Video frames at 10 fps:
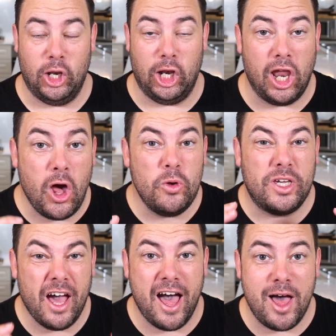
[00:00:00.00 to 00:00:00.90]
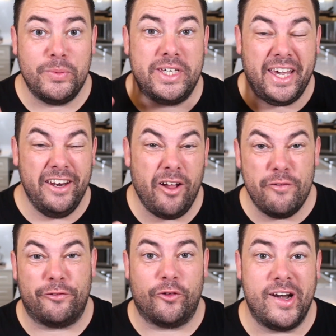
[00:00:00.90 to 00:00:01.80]
Low carb,
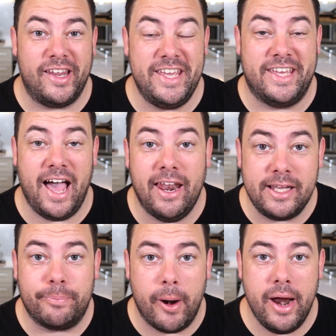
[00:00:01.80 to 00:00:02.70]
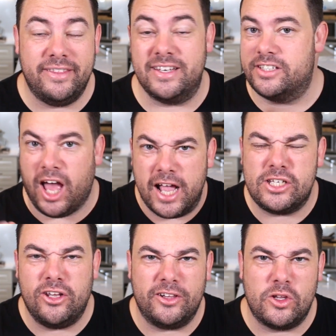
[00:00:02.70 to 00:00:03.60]
keto friendly garlic bread that
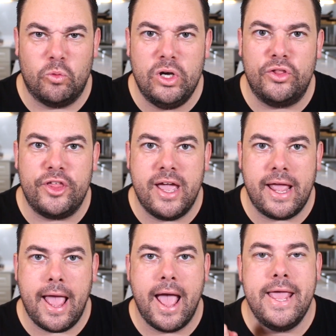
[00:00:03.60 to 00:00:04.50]
tastes like the real thing?